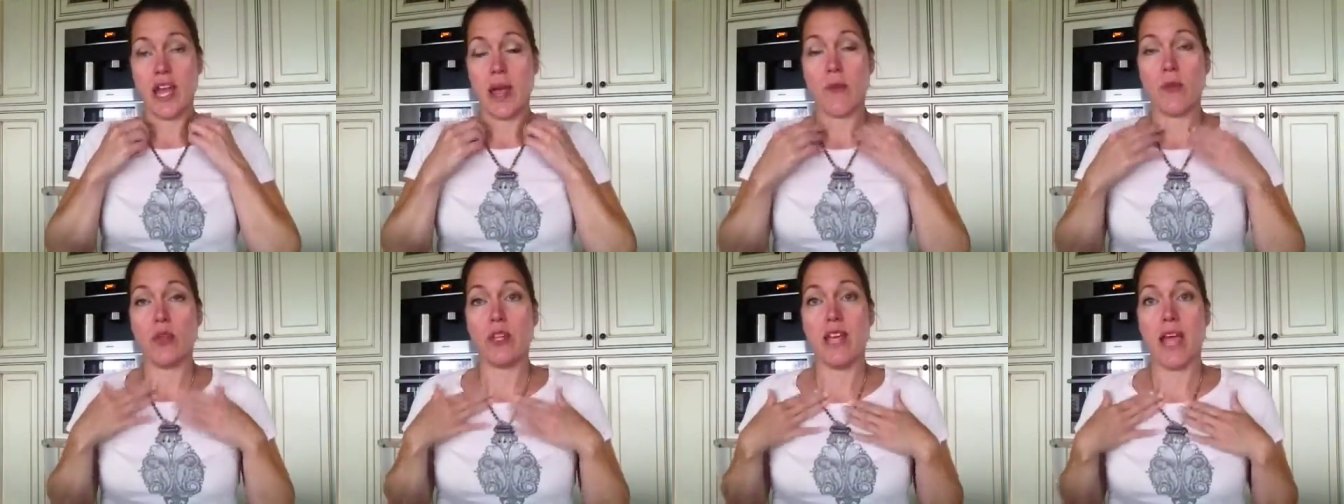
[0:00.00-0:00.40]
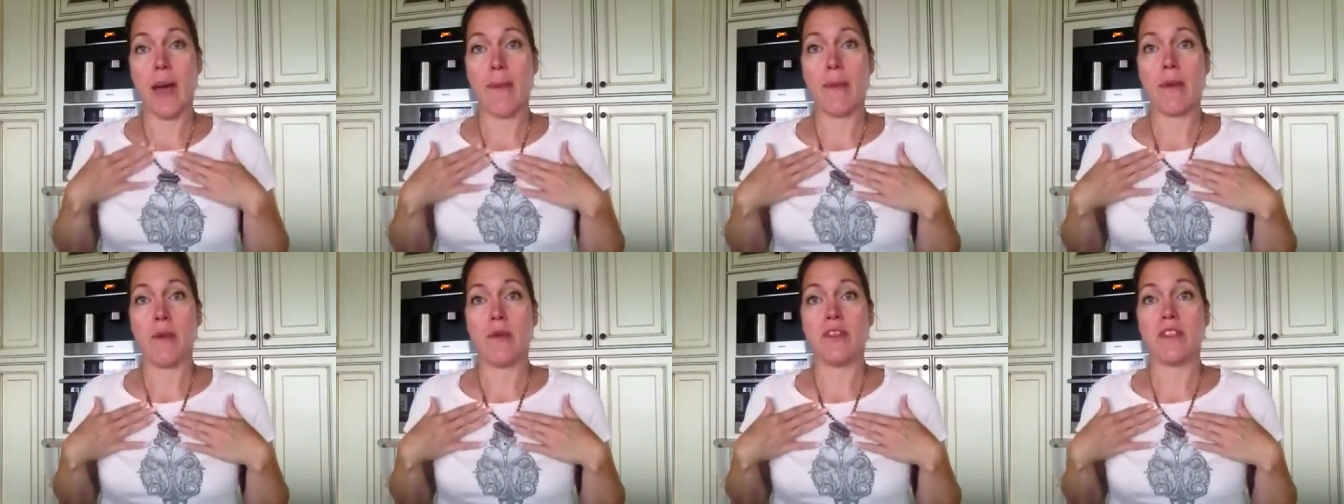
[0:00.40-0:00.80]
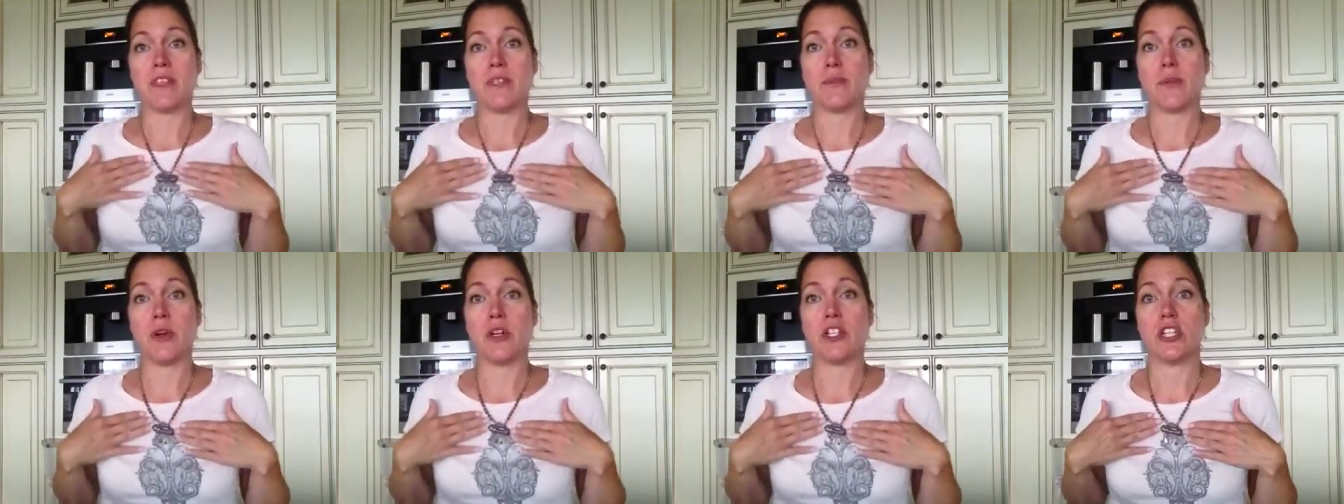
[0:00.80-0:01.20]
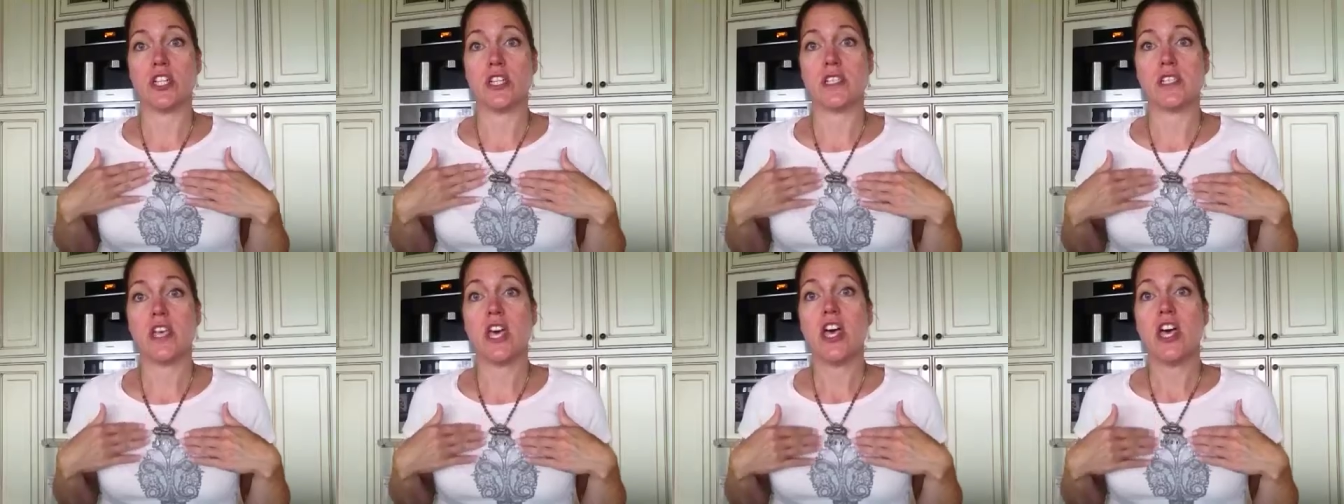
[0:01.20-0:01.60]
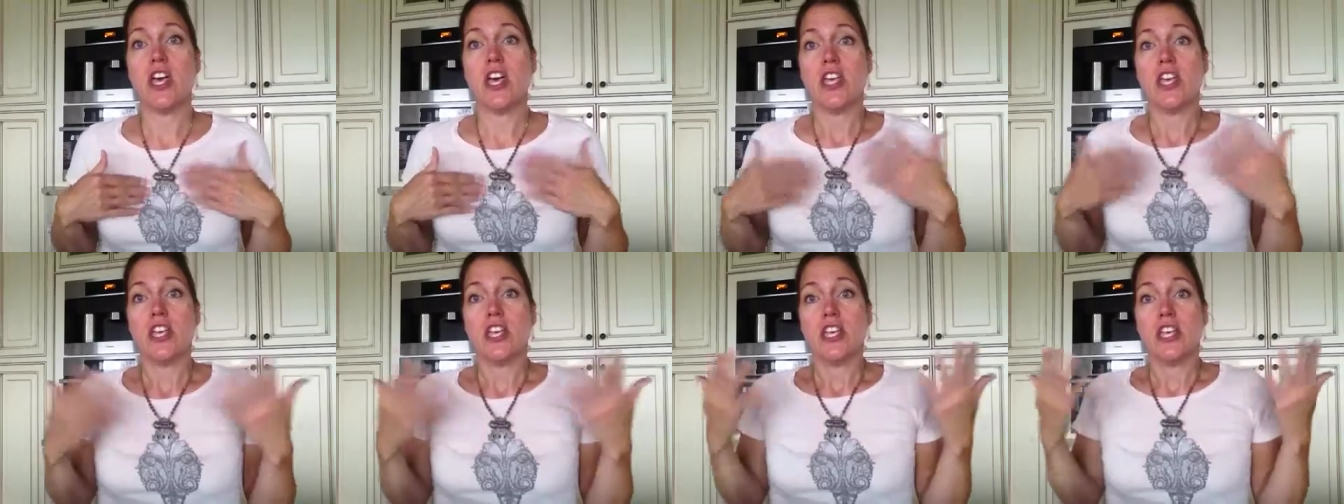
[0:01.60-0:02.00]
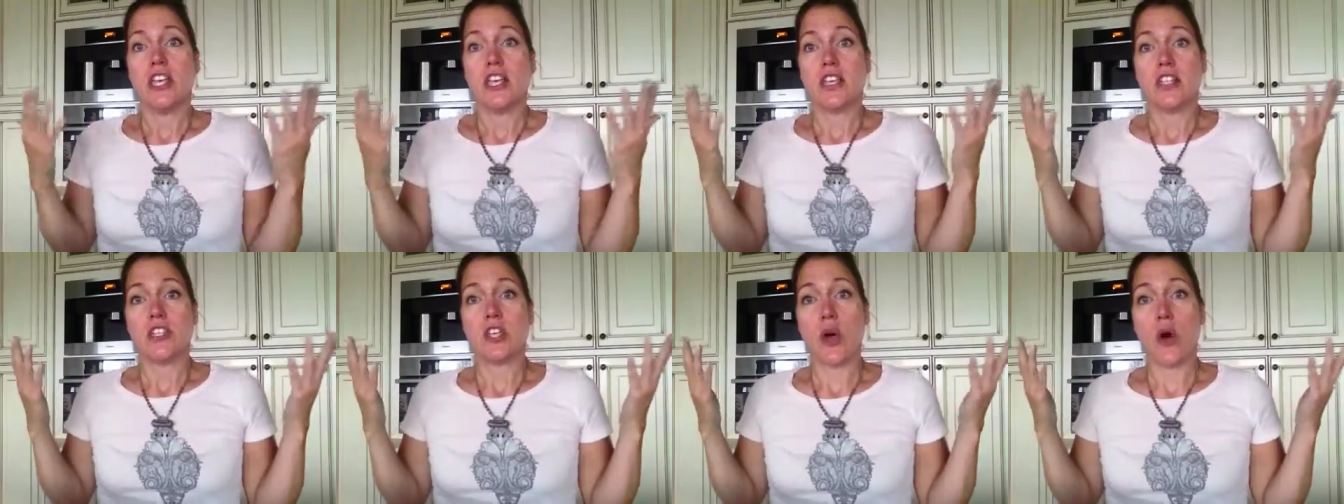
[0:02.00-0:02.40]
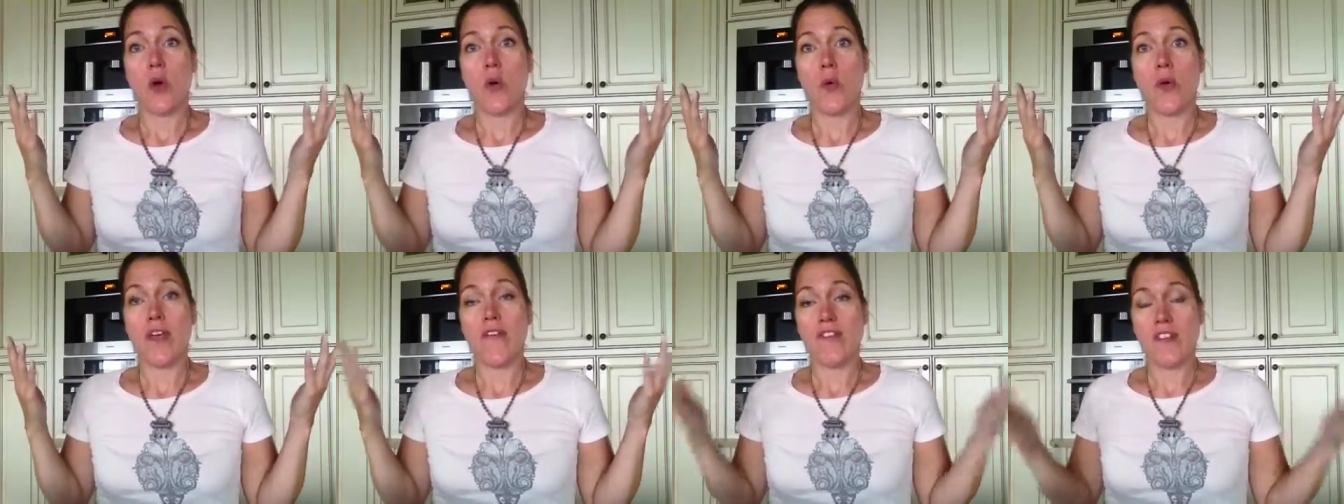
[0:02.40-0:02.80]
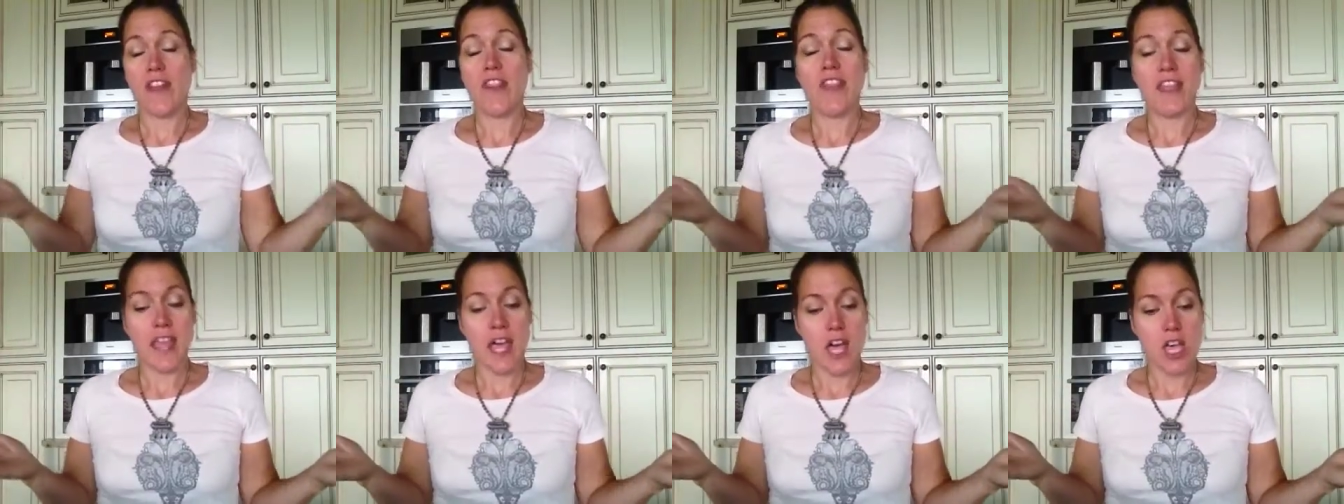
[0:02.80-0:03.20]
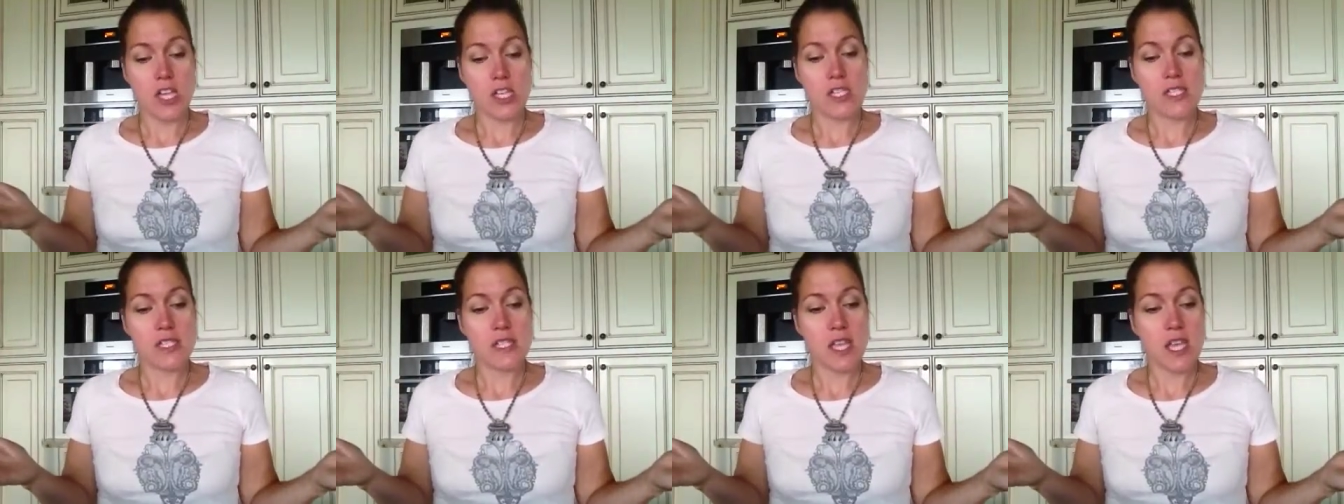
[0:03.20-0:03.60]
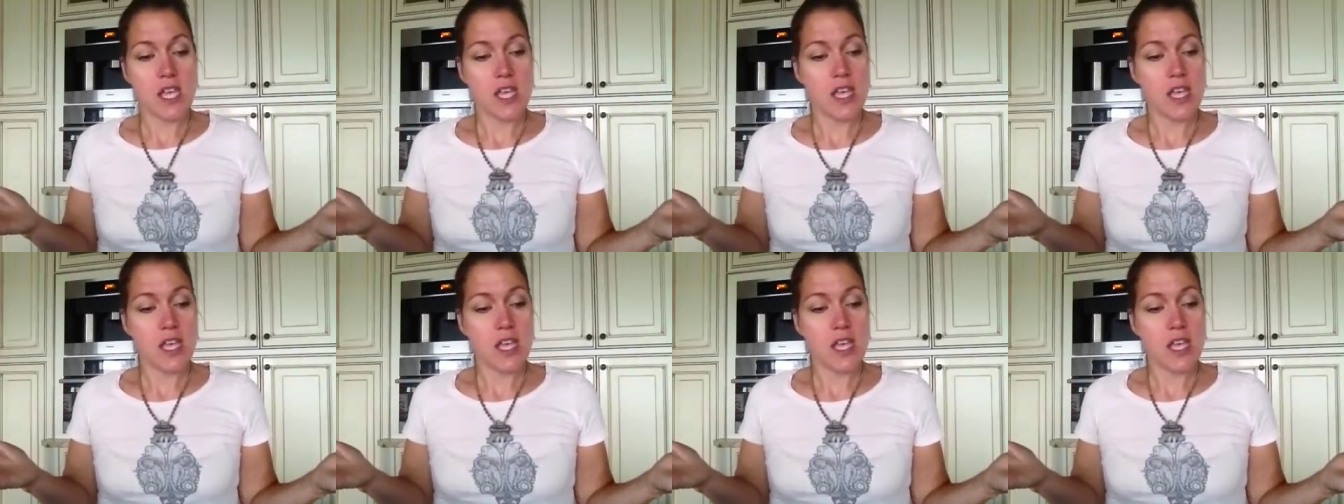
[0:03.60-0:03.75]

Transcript: I'm really happy with this purchase. So if nothing else,